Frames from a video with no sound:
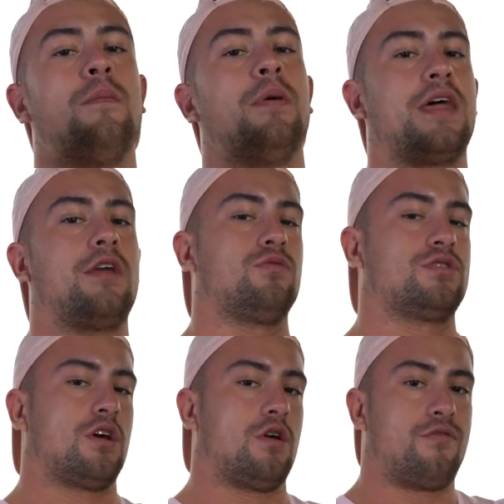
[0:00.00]
But then
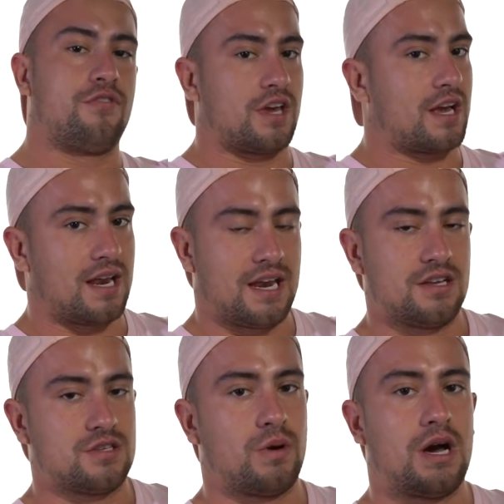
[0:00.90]
also for the clean
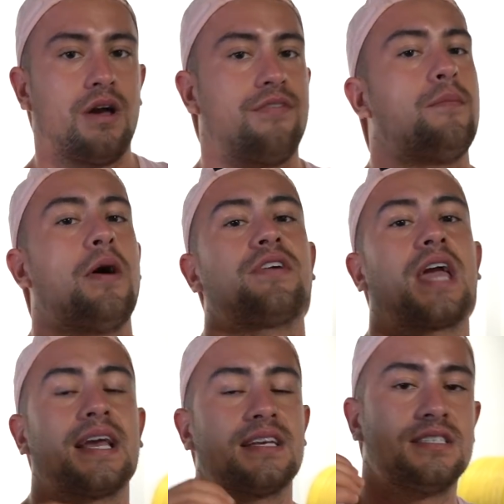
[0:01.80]
as well, if I'm ever
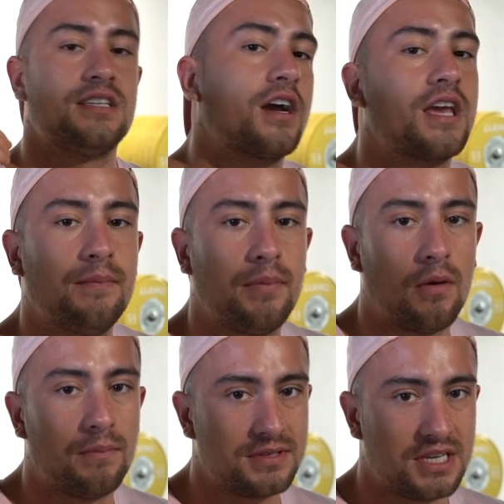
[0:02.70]
getting stuck in a
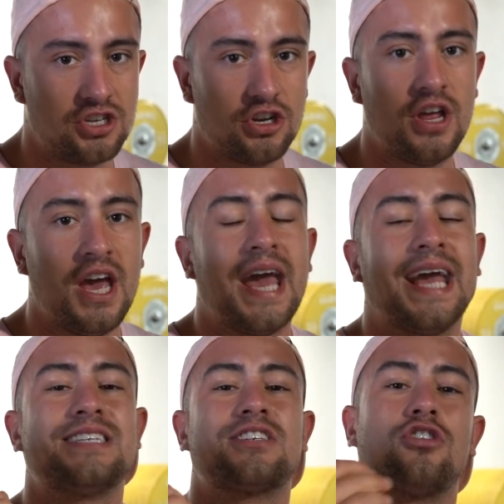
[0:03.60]
bottom position,
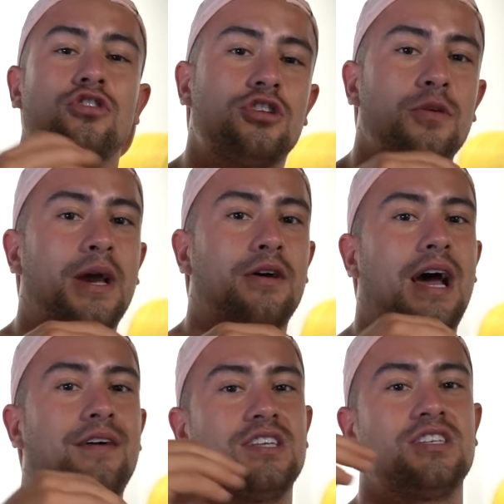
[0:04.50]
it's good to be able to
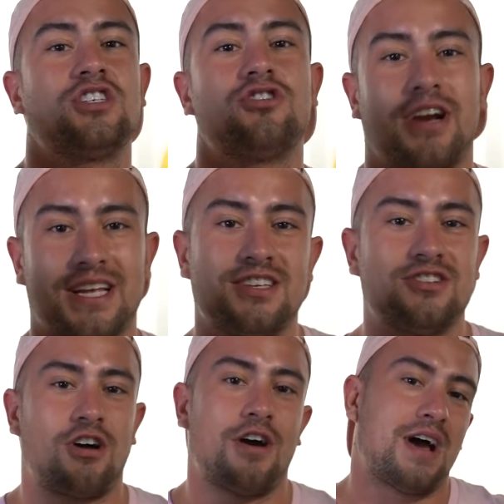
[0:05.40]
have the strength to
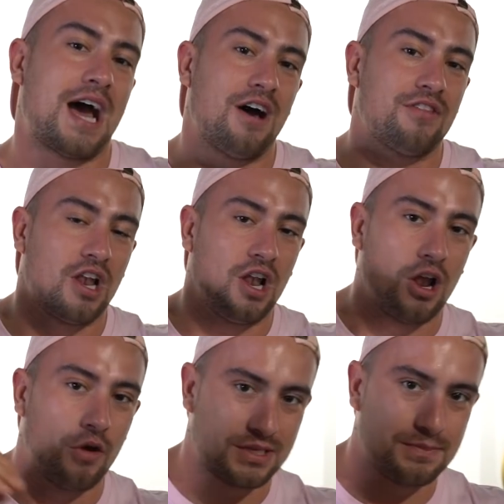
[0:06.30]
drive out the
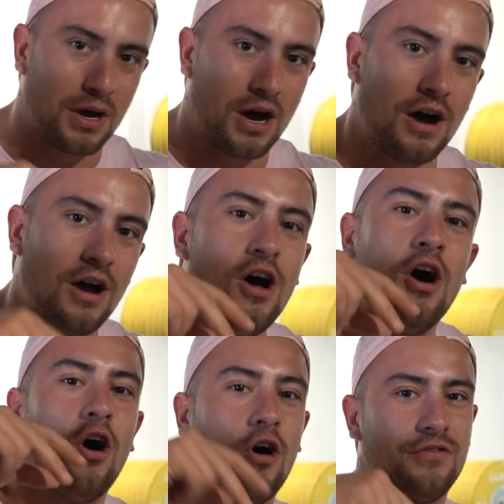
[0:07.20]
lowest part
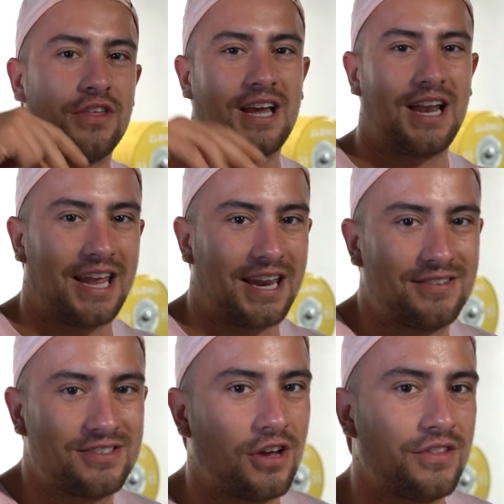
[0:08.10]
of the clean.
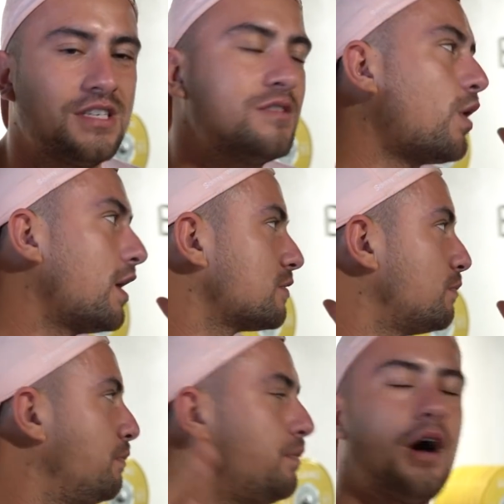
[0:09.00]
So this is why it's
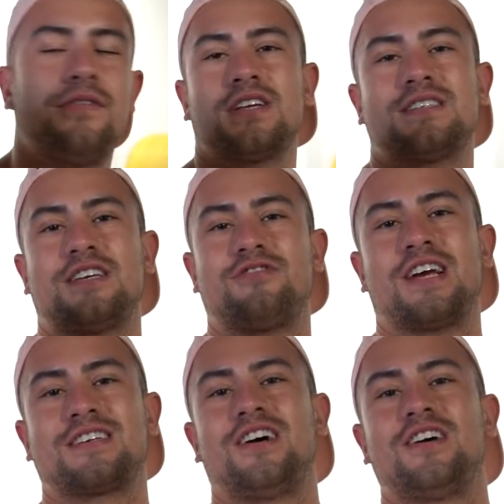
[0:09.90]
perfect accessory
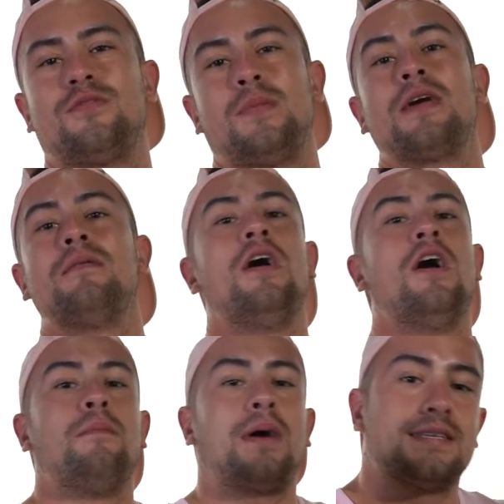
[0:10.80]
exercise for me.
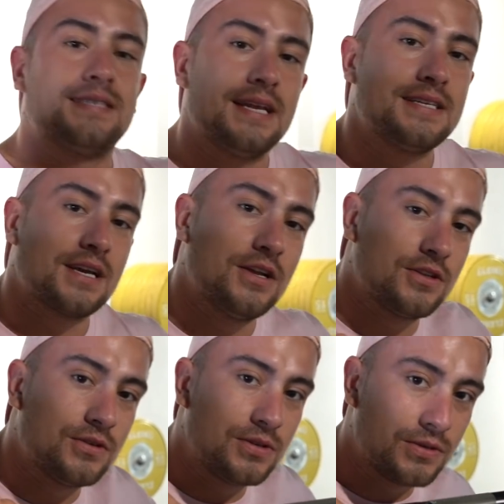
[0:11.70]
Bass said he's gonna
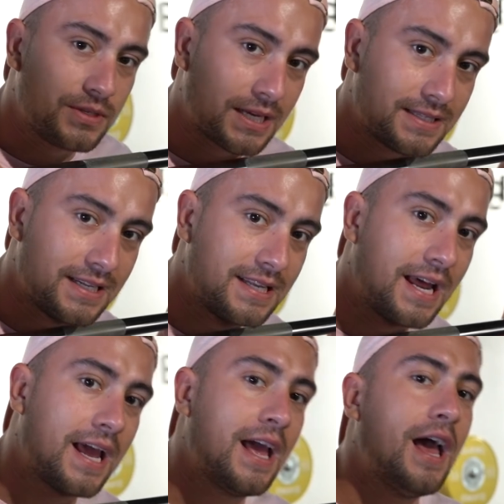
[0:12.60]
do 260 today.